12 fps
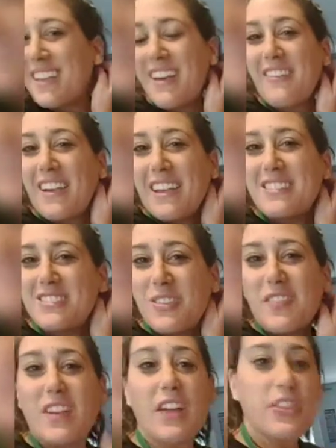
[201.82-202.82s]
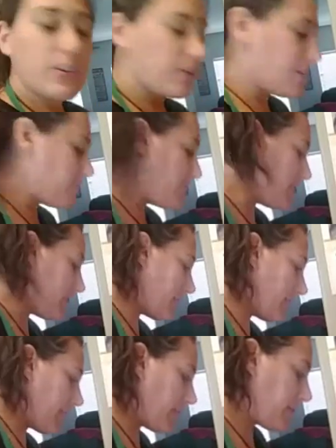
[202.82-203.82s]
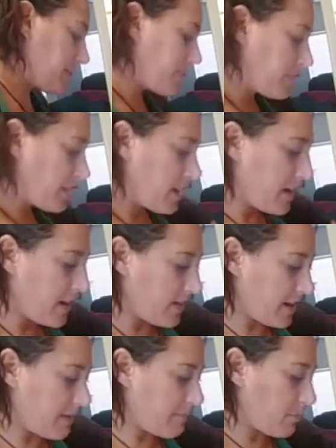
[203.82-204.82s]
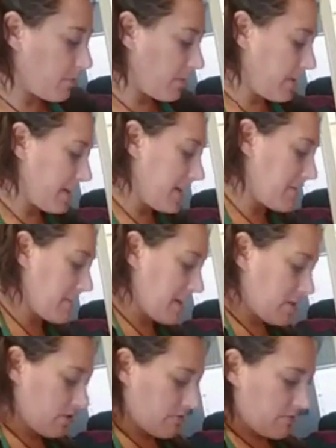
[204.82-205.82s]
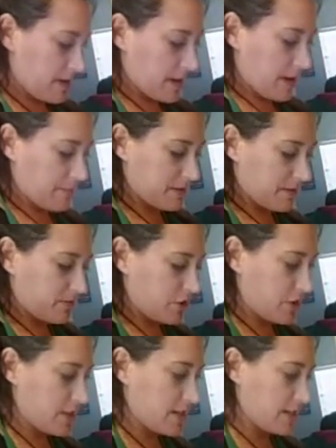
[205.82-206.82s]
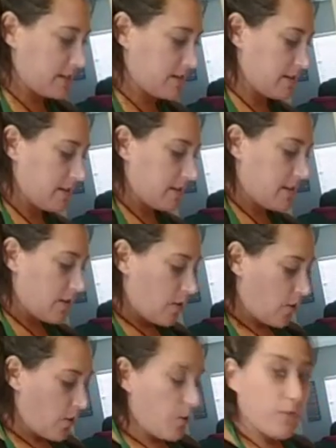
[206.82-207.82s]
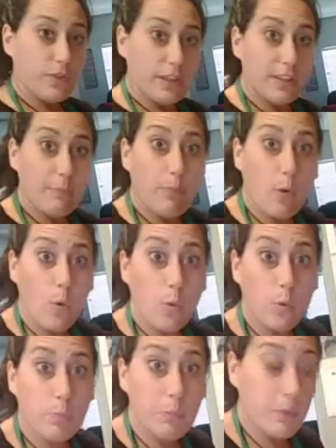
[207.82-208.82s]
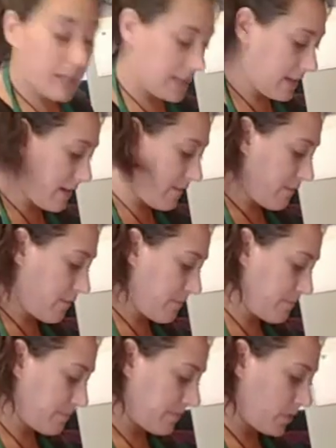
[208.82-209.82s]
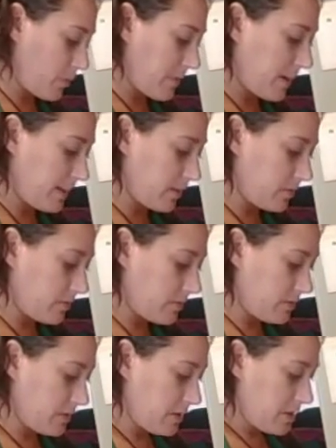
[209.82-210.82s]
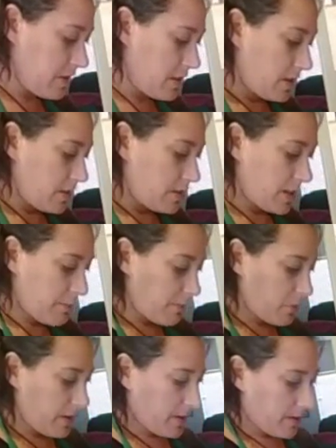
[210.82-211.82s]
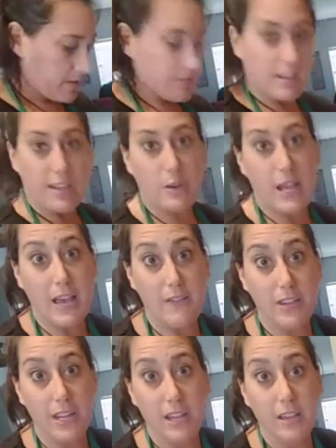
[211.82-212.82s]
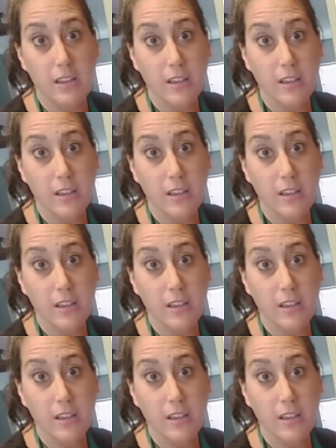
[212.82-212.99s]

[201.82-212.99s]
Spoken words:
Okay, so I've got the cream cheese in there, and then I'm pouring in my 3 cups of cheese. Hopefully the bowl will be big enough, or my little Tupperware, because I don't have any